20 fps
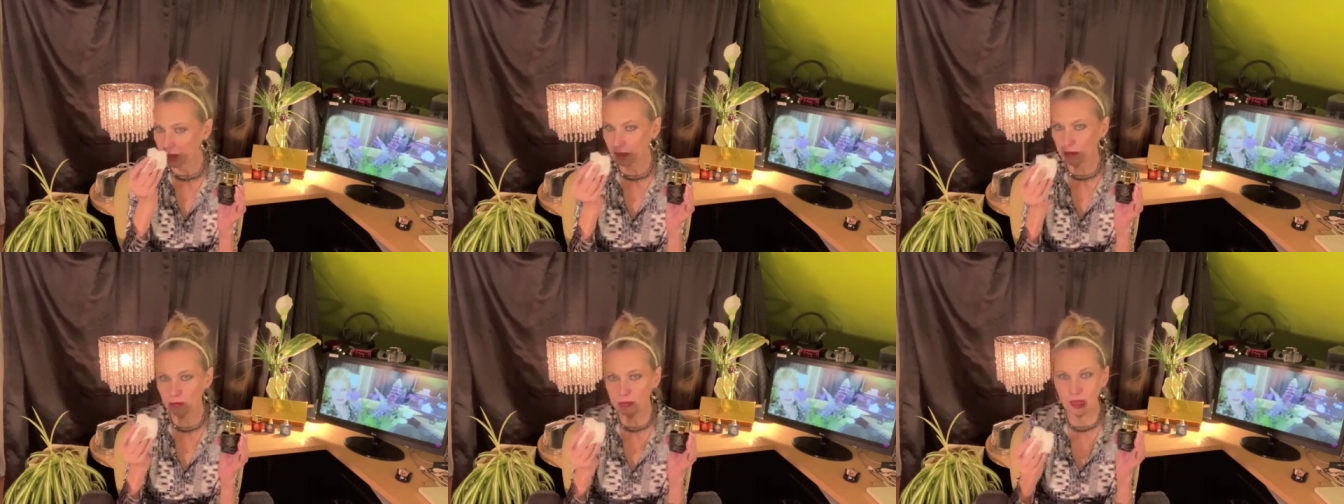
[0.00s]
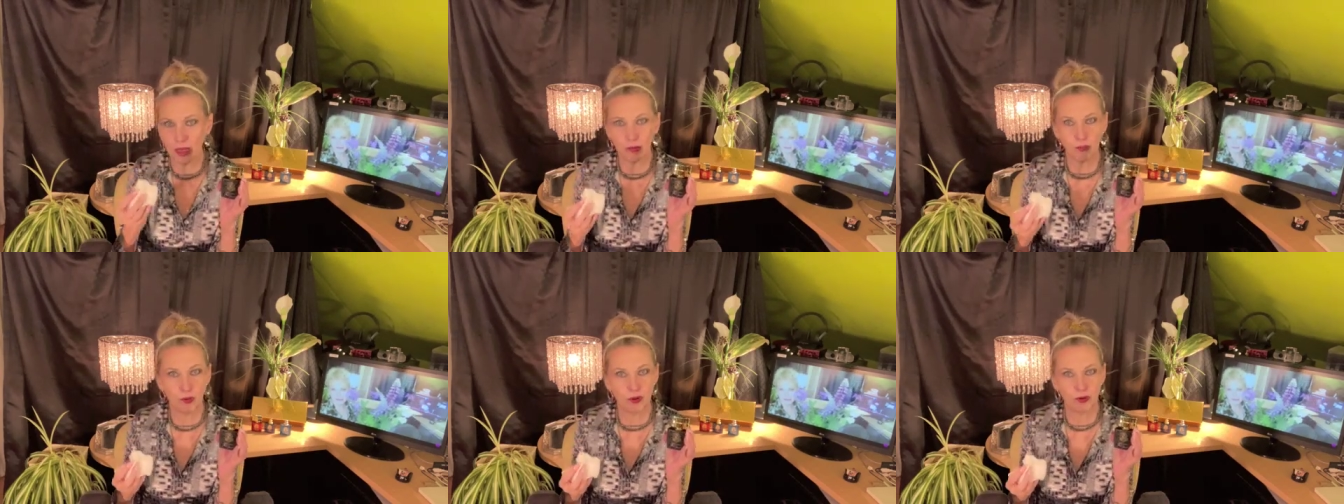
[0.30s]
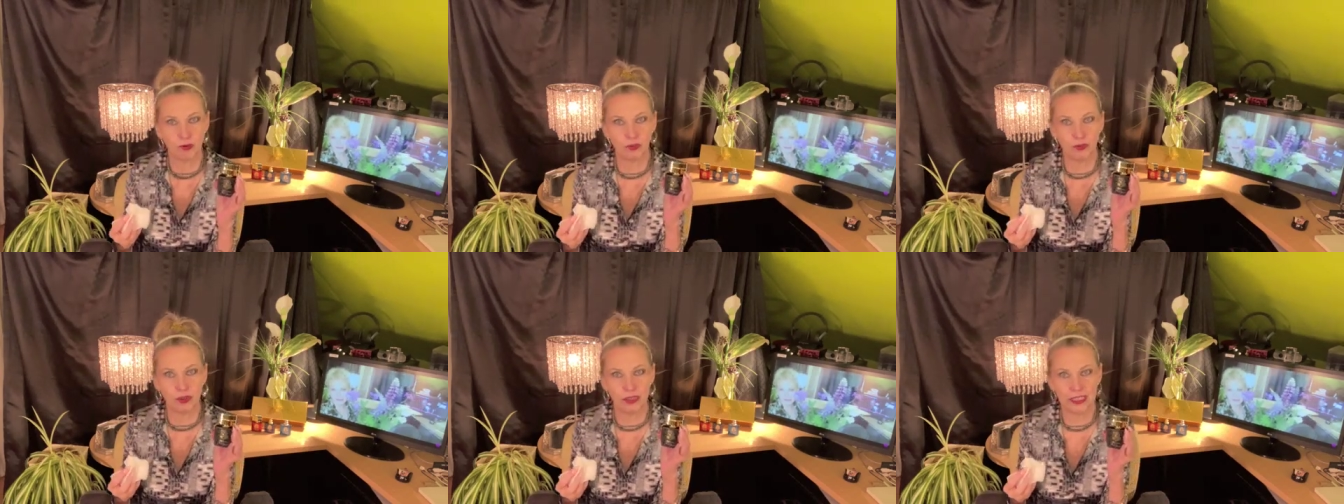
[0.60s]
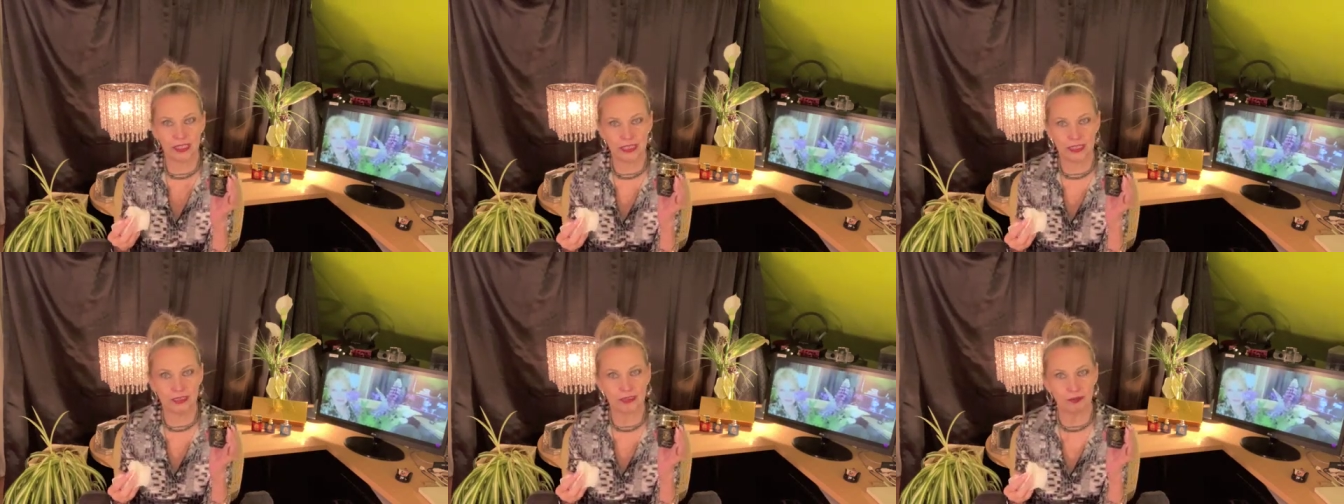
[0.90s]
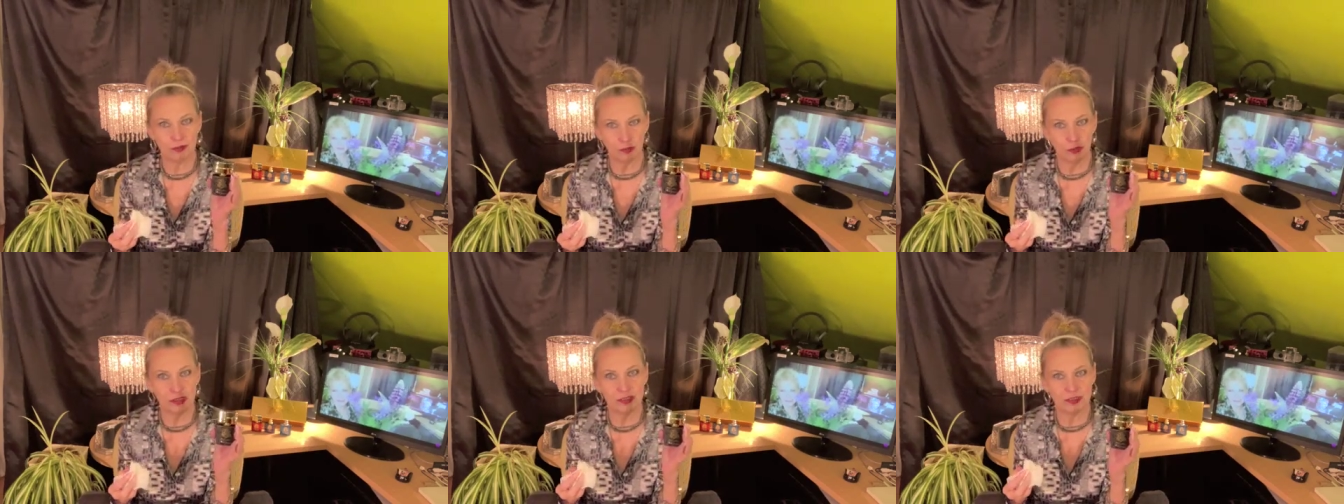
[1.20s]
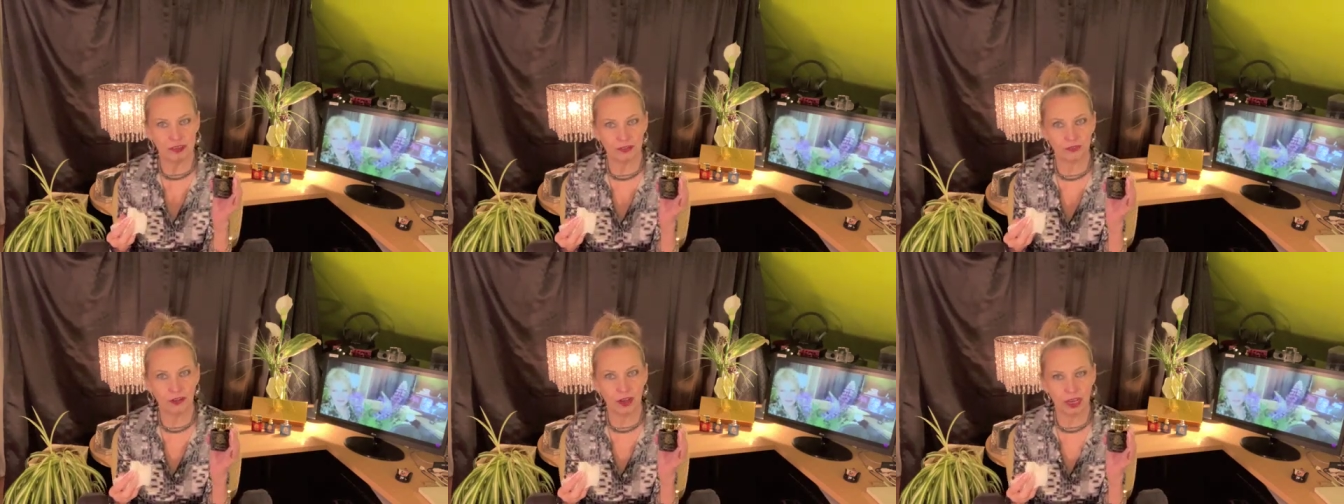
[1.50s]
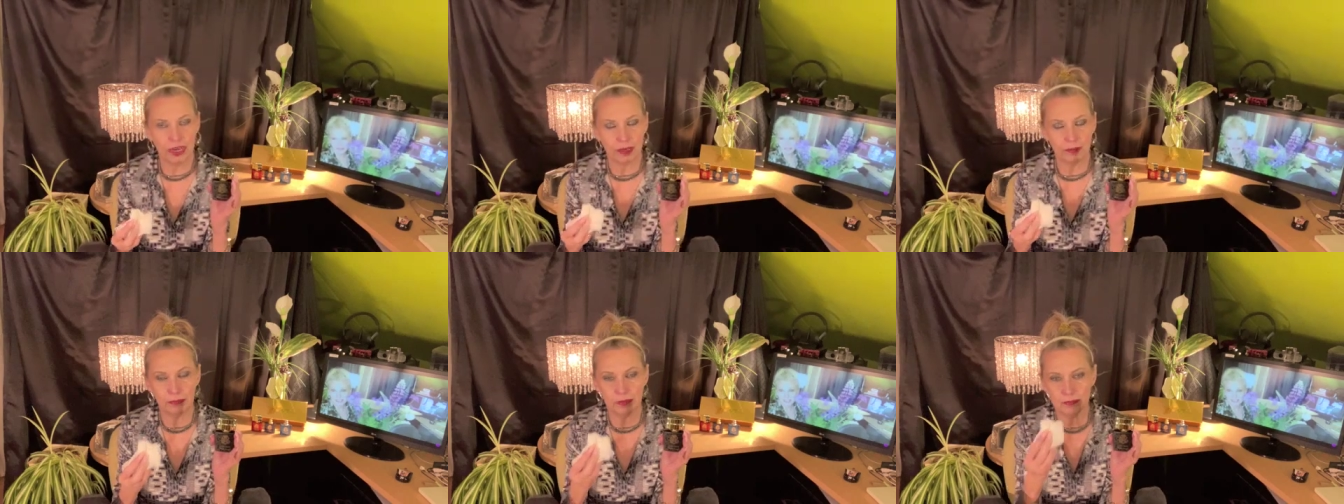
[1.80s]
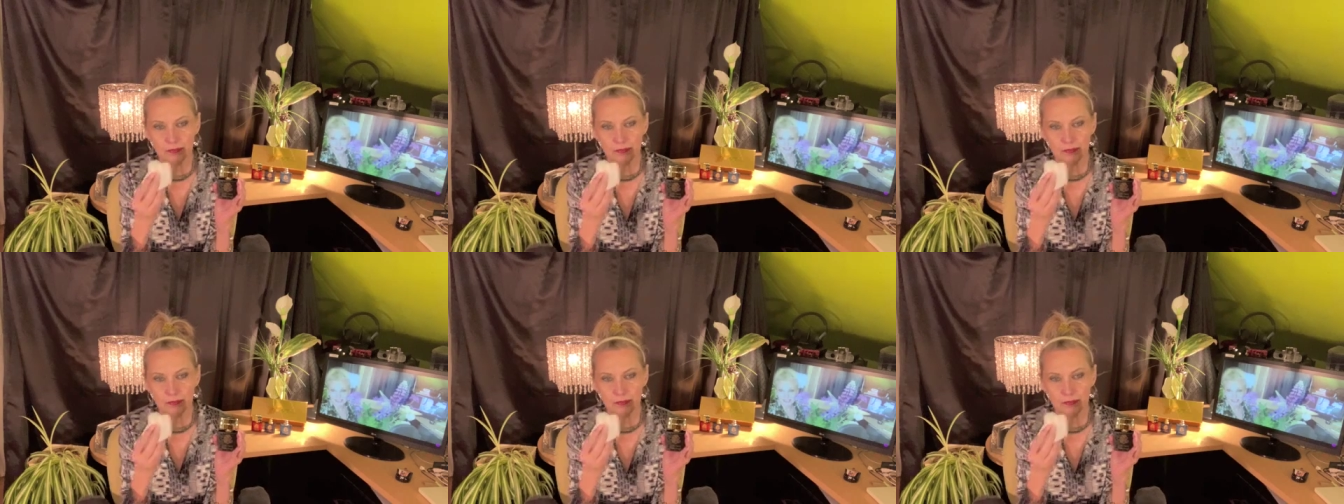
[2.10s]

lot more woodsy vibe.